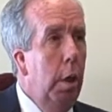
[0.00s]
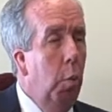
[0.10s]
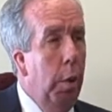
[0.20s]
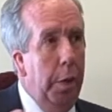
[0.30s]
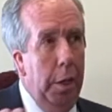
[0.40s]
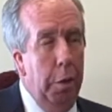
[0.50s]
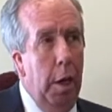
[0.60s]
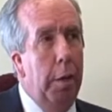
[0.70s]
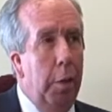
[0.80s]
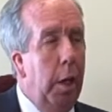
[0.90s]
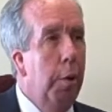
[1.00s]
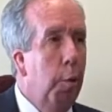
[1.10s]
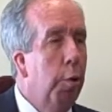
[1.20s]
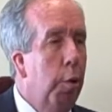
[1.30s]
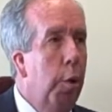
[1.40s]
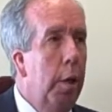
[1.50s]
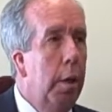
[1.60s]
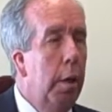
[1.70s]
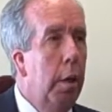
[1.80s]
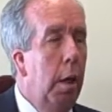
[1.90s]
what they thought they
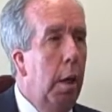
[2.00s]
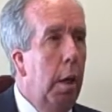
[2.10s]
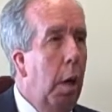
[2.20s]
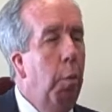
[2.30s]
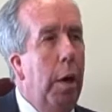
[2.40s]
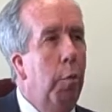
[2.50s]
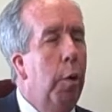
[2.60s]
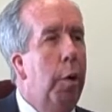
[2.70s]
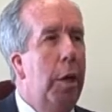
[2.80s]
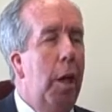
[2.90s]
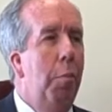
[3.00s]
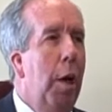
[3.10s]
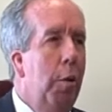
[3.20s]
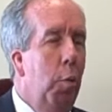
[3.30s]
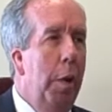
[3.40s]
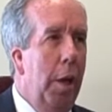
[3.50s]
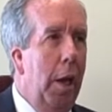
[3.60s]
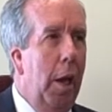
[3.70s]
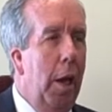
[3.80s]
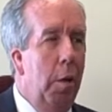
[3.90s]
understood, and when it really came down to what they
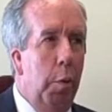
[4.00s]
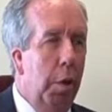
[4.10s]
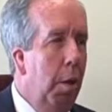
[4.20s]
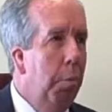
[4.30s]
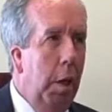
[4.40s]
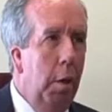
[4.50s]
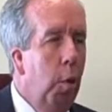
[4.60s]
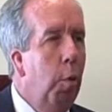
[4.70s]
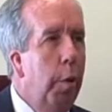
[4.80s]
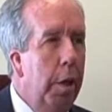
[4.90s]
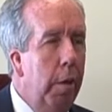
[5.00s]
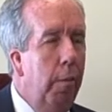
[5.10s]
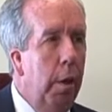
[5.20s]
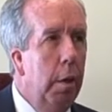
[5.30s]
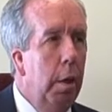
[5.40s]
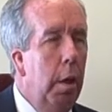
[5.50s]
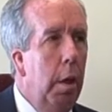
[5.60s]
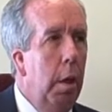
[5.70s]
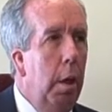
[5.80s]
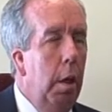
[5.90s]
had, it was something totally different.
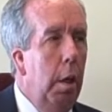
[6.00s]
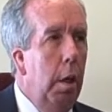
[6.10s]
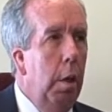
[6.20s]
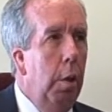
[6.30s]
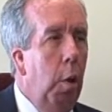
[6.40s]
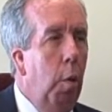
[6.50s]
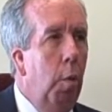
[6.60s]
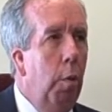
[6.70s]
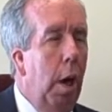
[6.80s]
So